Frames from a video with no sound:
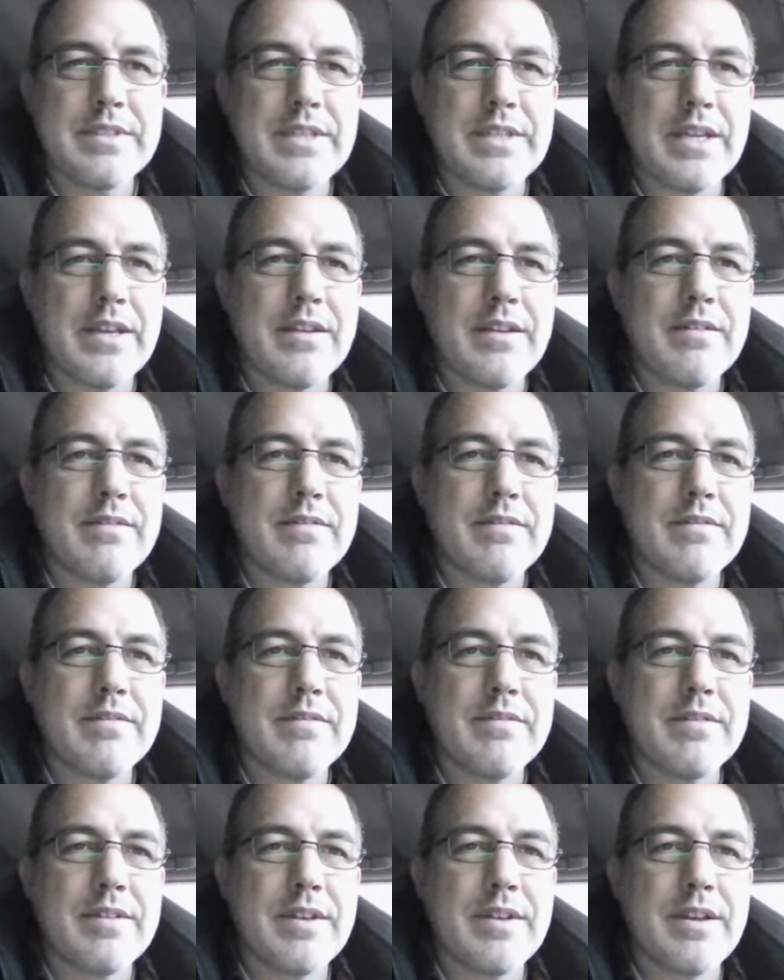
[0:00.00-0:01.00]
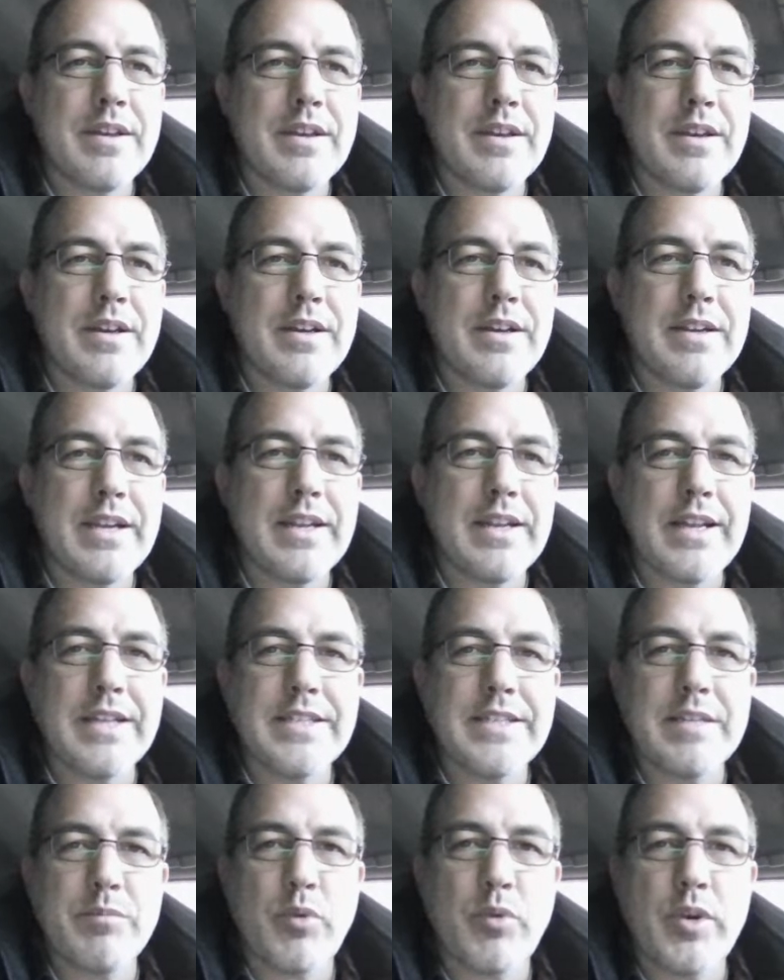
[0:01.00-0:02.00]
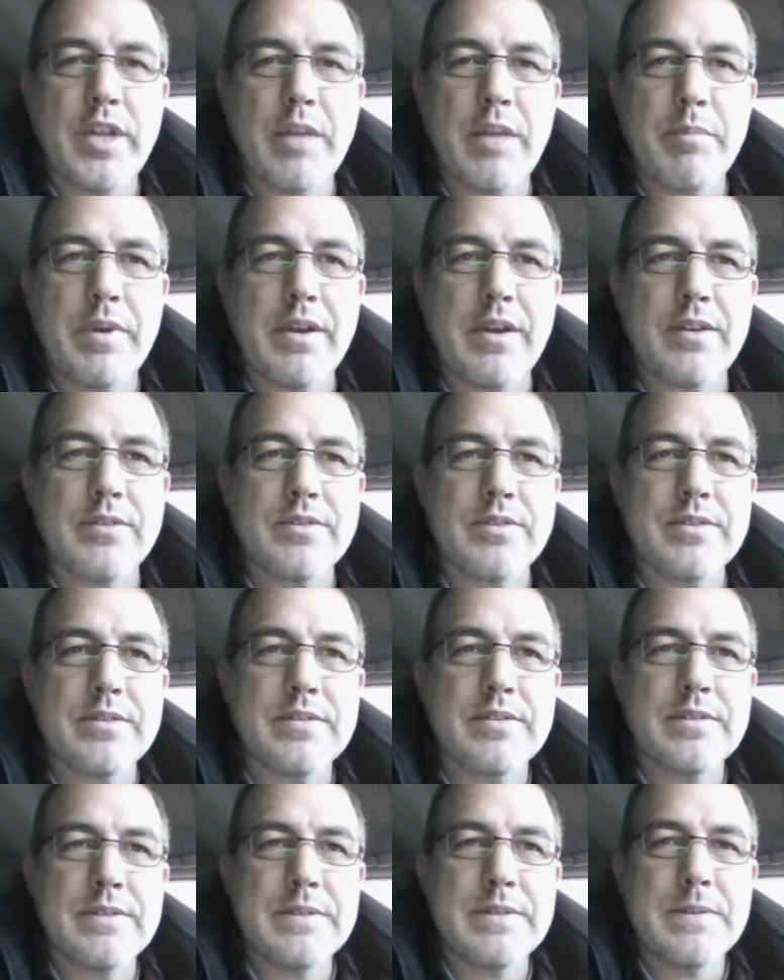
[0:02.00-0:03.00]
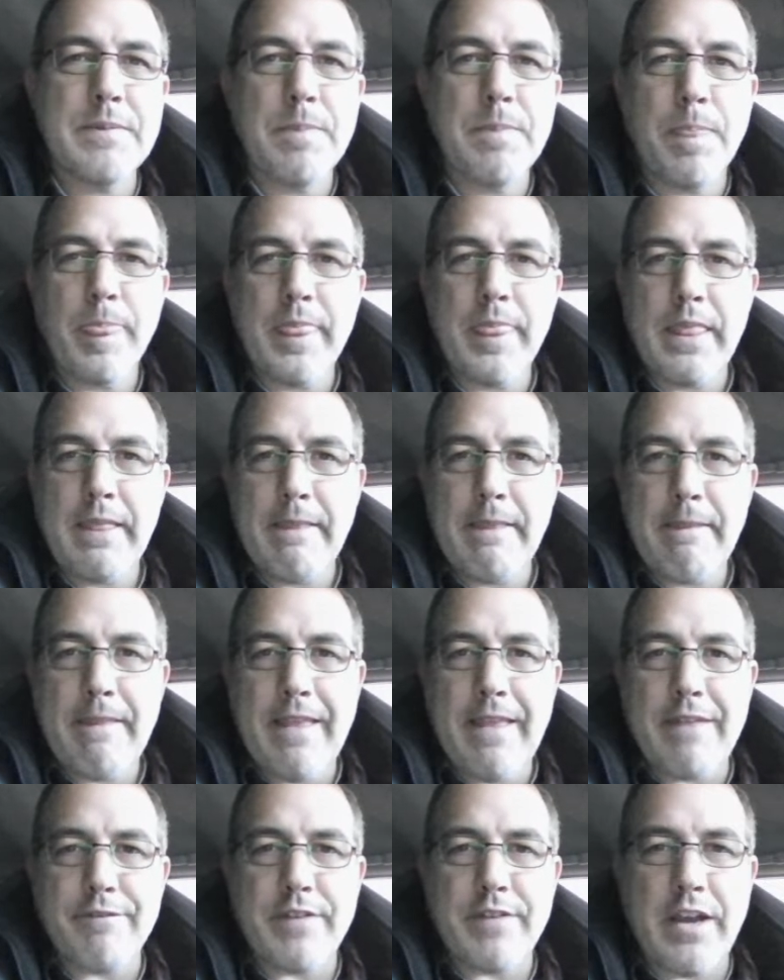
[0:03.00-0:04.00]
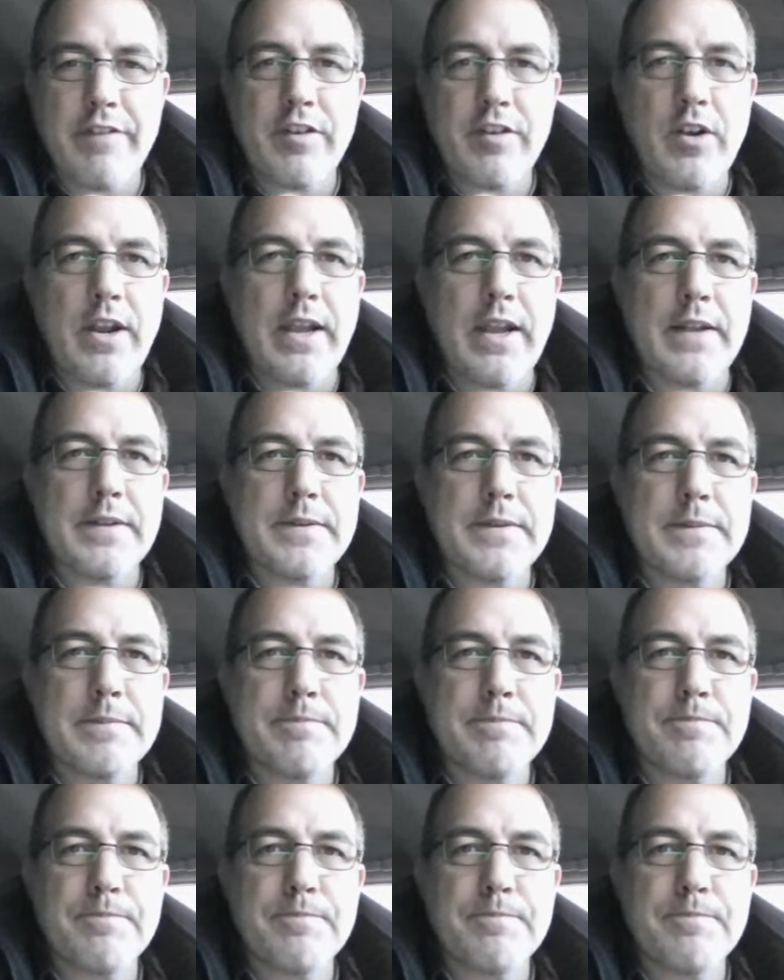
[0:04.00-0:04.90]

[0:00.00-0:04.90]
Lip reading: Okay. Yeah, 19.8 pounds at 5 grams.